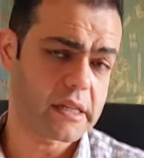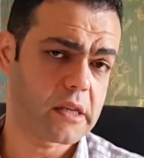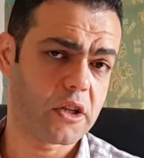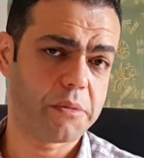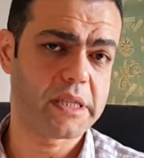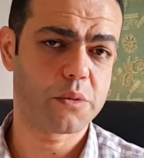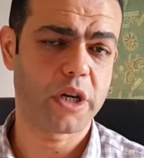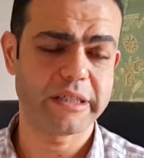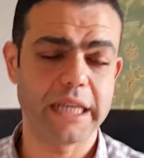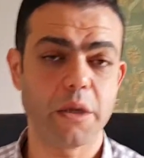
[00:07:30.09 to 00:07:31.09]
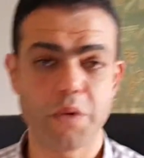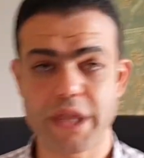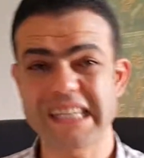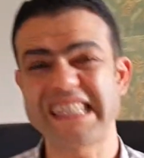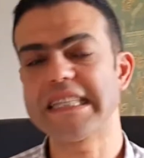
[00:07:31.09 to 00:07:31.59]
taxonomies, we are dealing
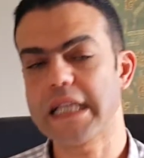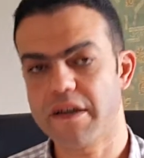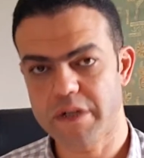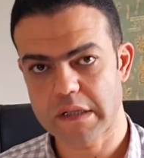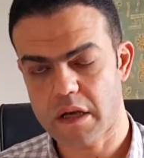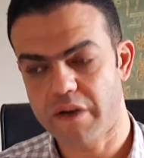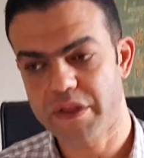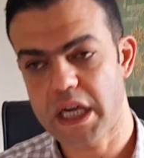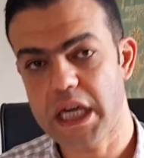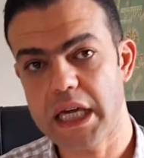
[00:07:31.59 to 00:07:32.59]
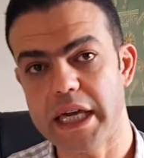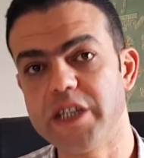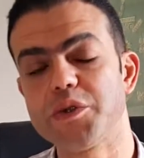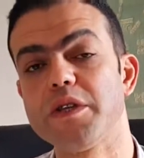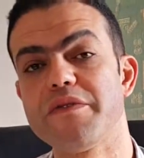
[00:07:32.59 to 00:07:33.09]
with 6 levels of thinking.
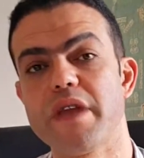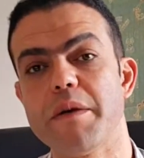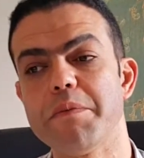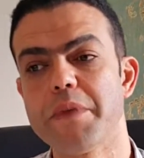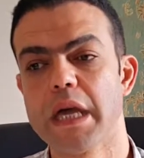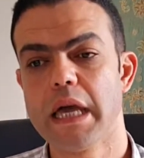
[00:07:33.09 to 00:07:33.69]
Each one of them